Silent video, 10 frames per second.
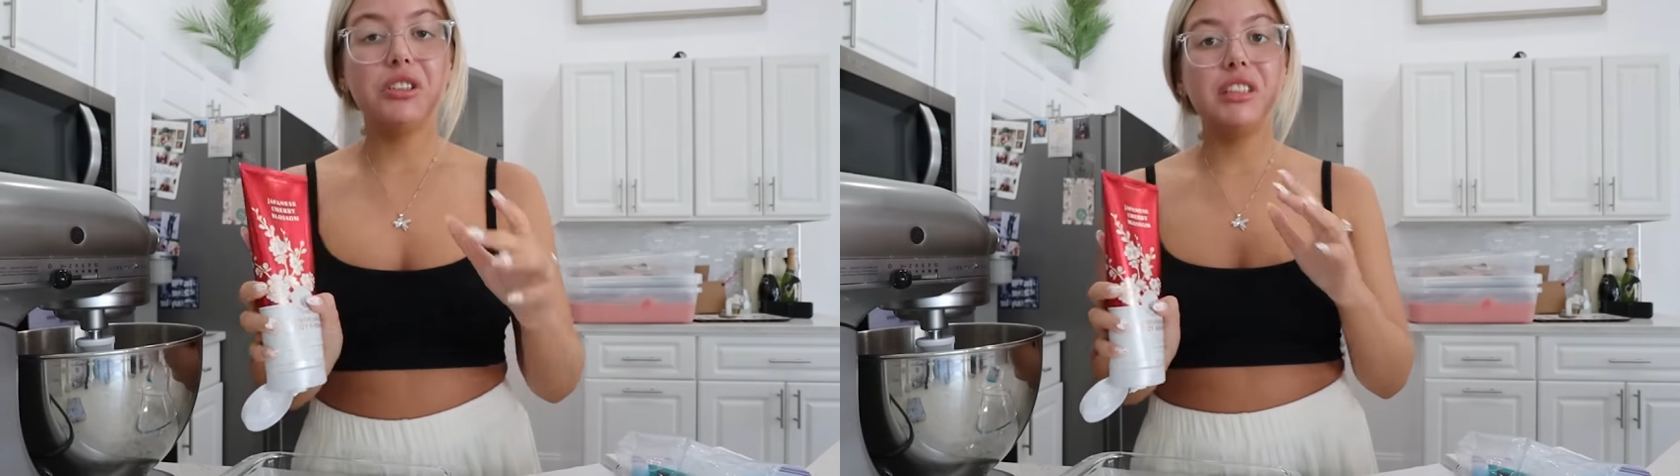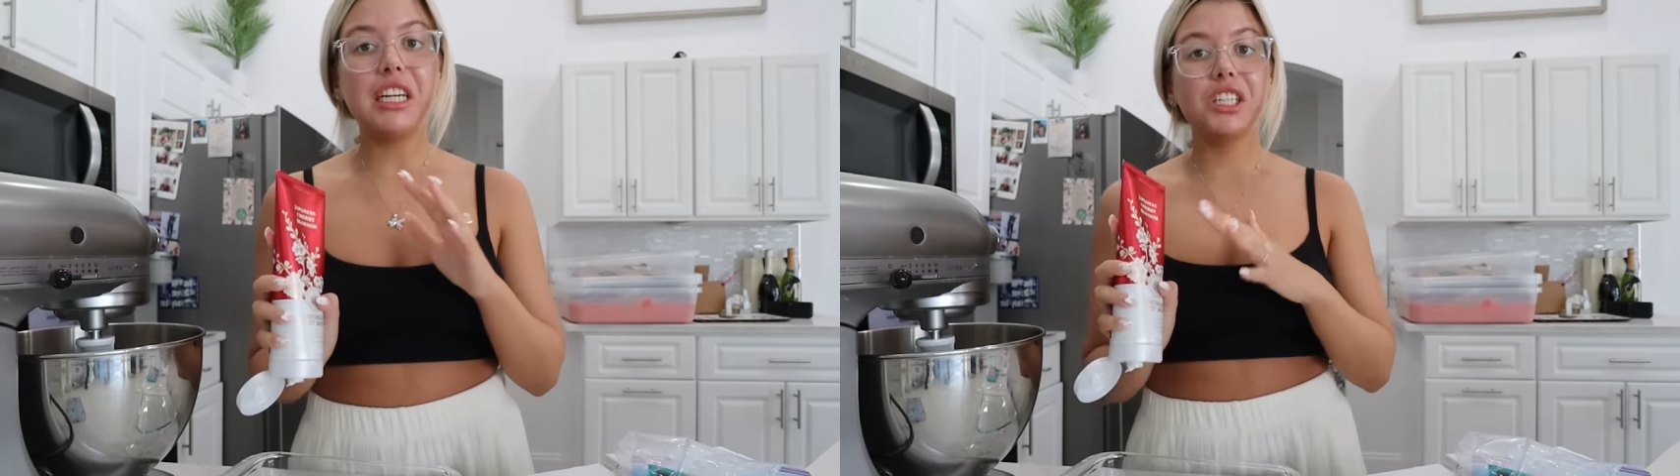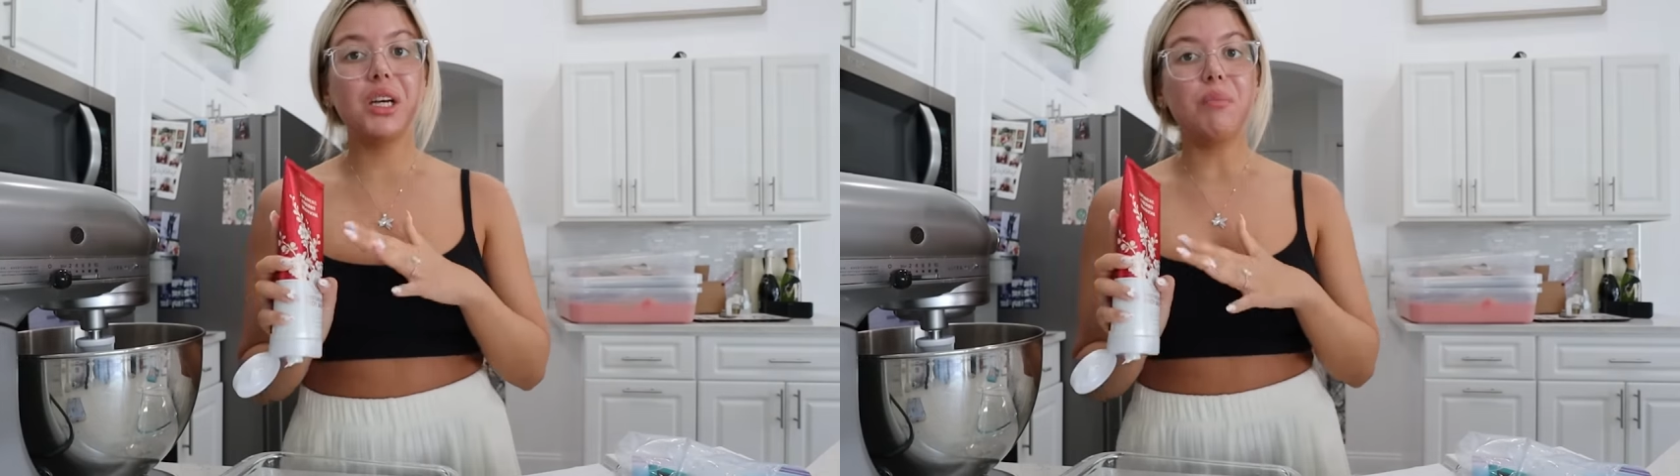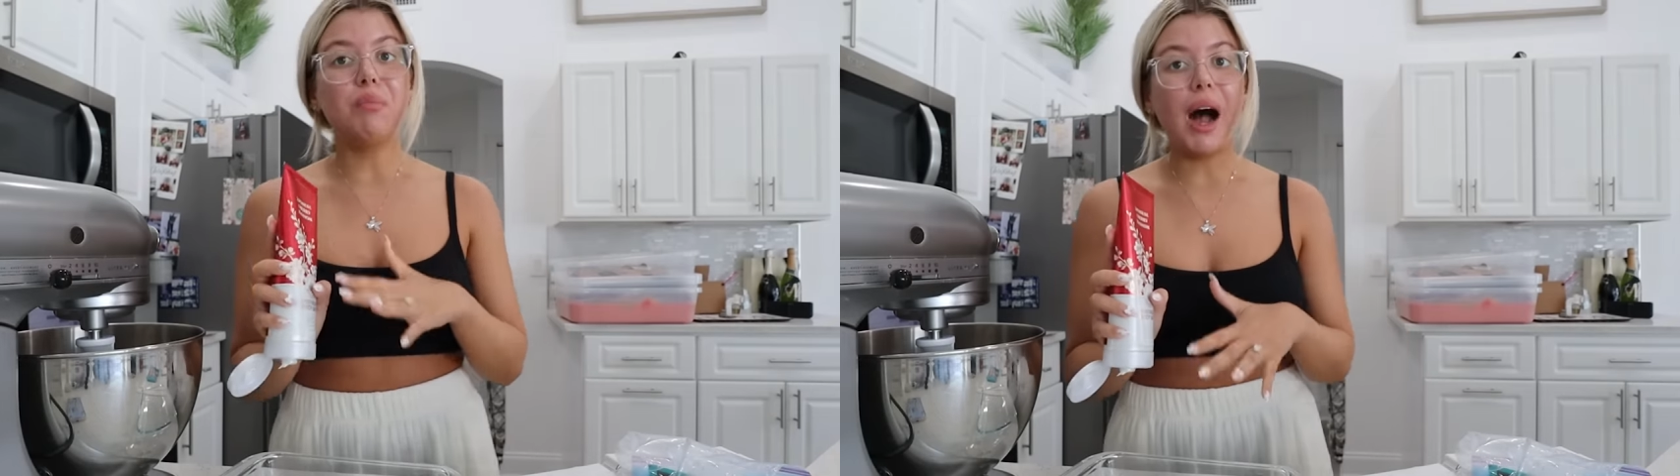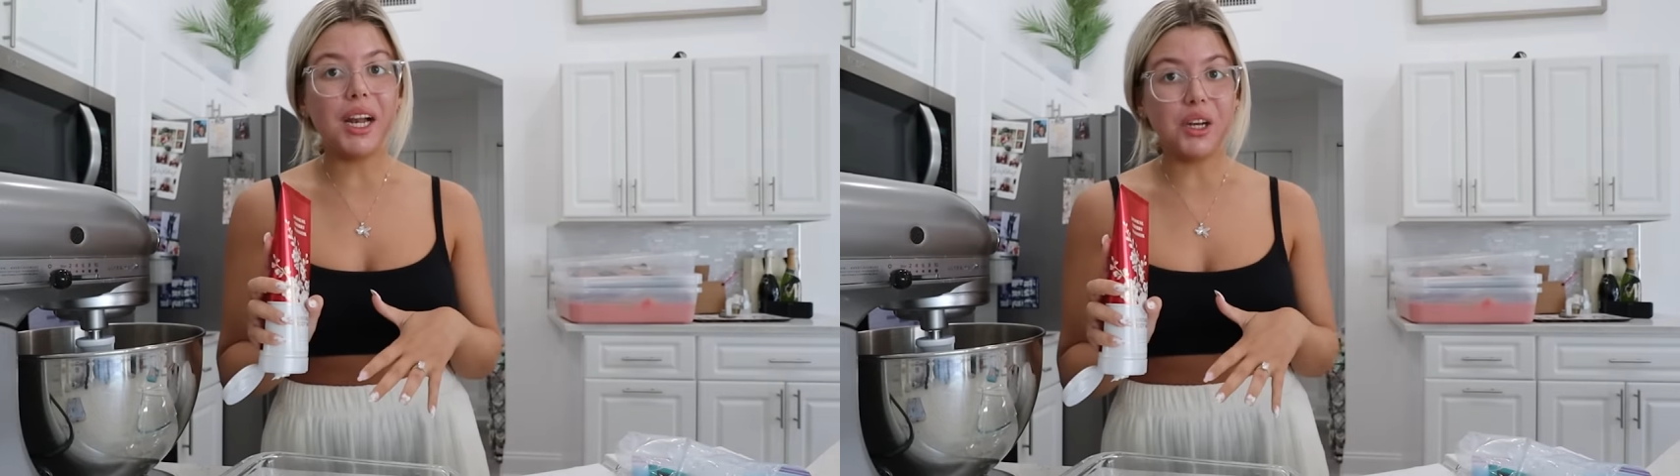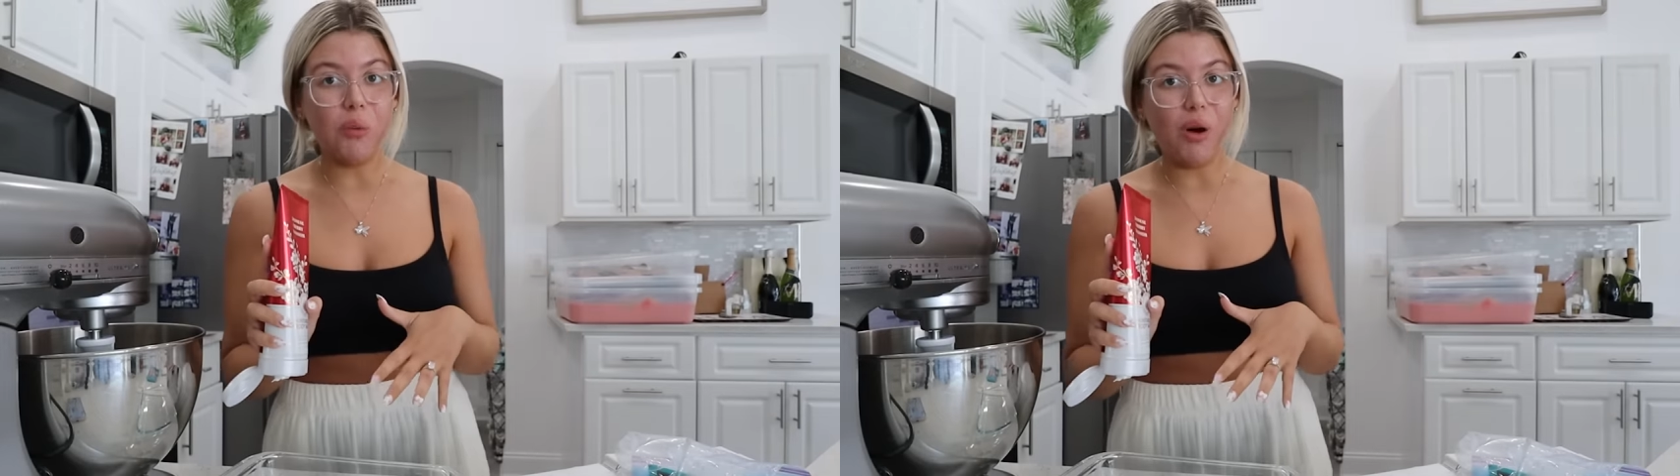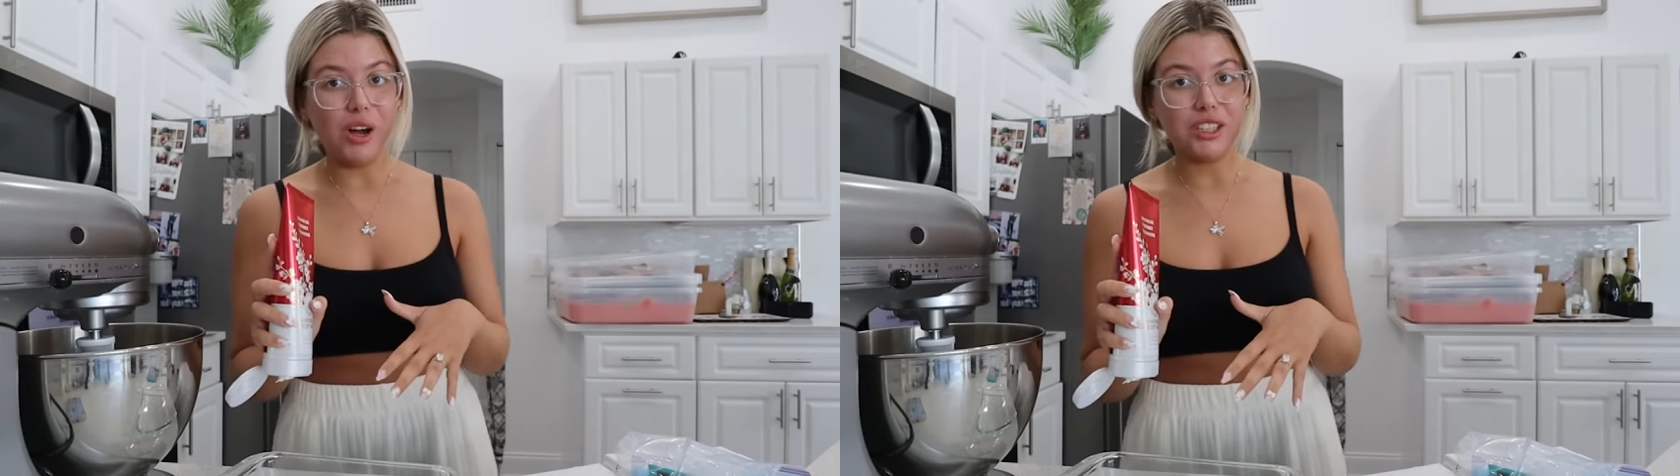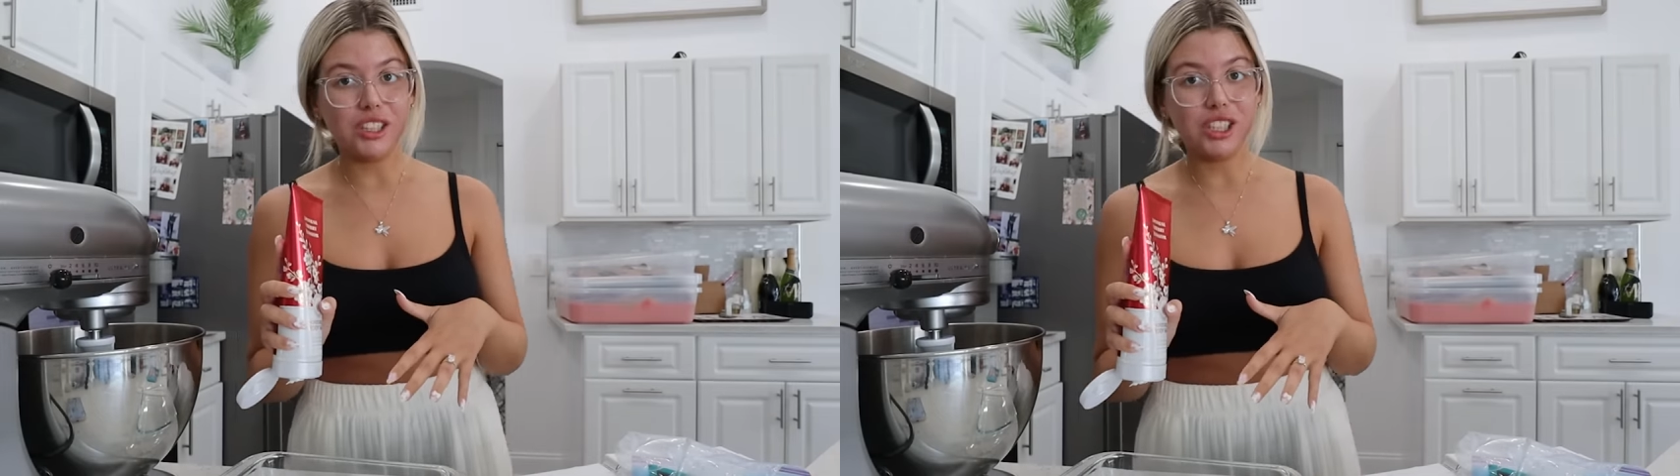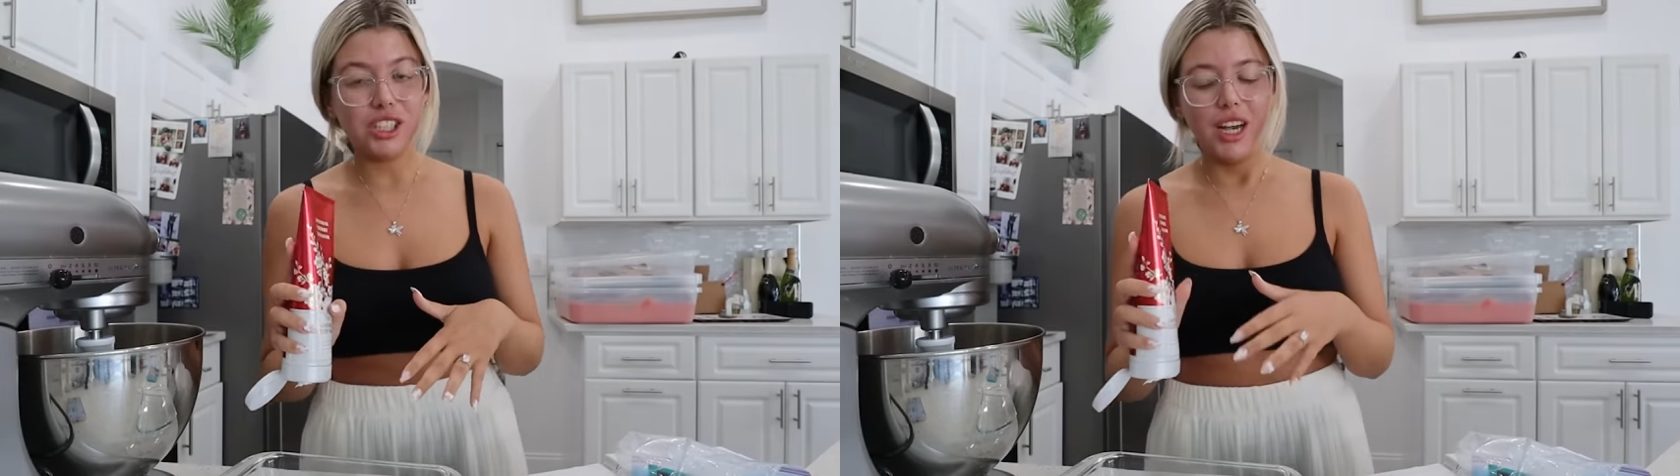It's actually a body wash,